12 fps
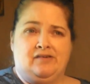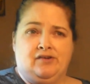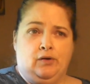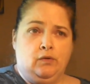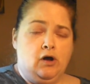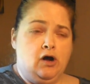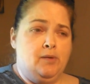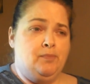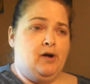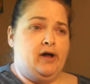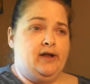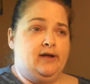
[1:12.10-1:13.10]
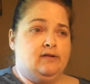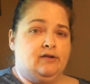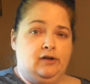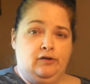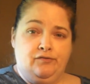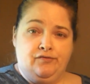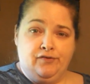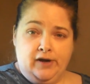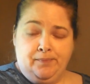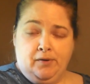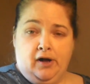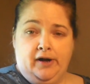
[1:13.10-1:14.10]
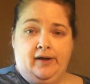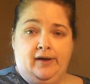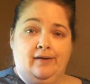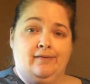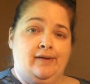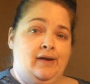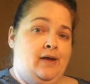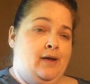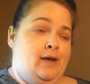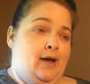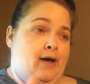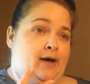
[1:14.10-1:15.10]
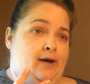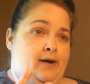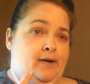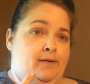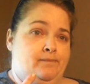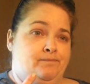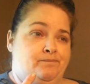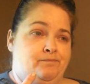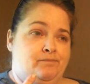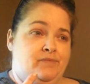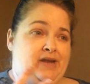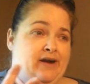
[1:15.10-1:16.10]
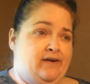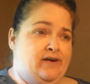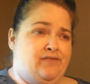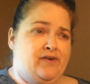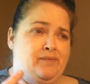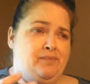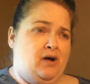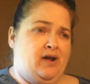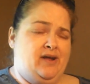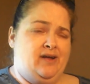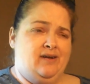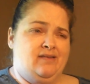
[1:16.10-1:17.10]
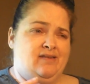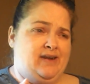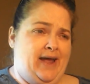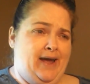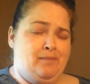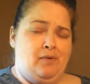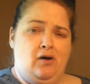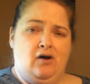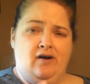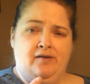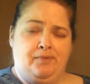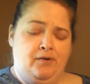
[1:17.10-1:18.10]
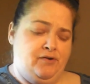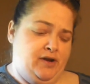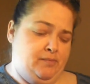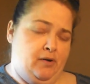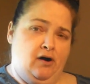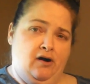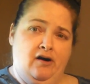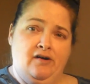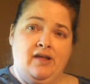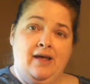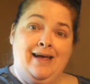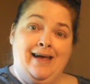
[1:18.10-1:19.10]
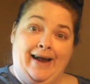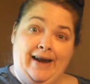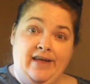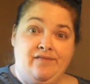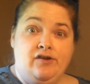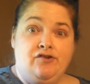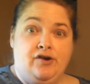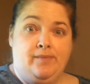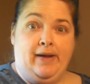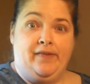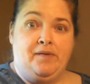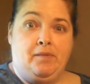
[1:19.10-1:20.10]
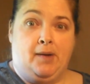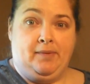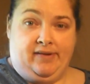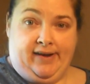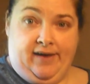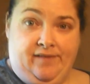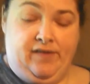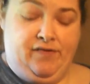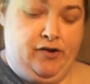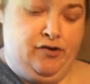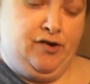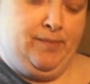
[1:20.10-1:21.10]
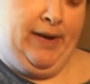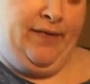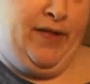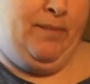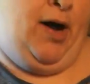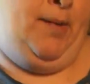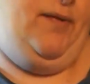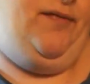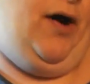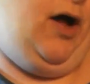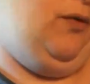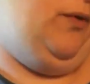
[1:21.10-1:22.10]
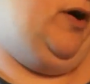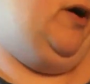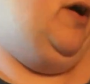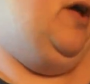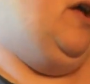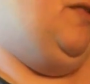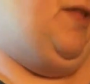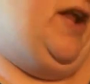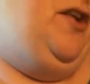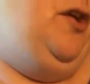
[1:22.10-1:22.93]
There's low-carb products, gluten-free products, dairy-free products, snack bars, protein bars, and even Trim Healthy Mama stuff. If you're a Trim Healthy Mama follower, they